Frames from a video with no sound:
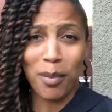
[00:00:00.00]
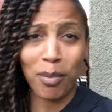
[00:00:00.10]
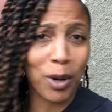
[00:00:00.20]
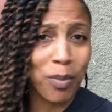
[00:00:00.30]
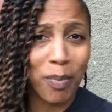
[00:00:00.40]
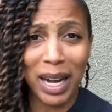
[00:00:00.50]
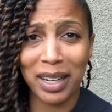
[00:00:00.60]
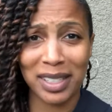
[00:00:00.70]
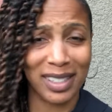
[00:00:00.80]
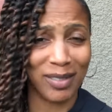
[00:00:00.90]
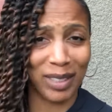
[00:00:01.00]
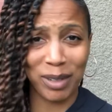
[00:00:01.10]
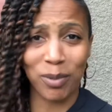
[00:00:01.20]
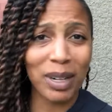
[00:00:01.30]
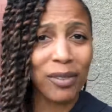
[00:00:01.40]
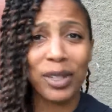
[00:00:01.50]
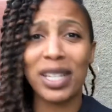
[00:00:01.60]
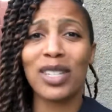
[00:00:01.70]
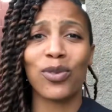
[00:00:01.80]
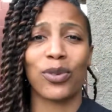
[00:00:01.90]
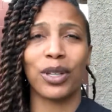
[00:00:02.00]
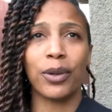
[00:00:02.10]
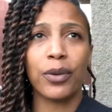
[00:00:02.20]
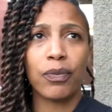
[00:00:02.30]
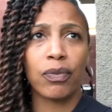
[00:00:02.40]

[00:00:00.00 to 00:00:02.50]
go box and like whatever it is for you.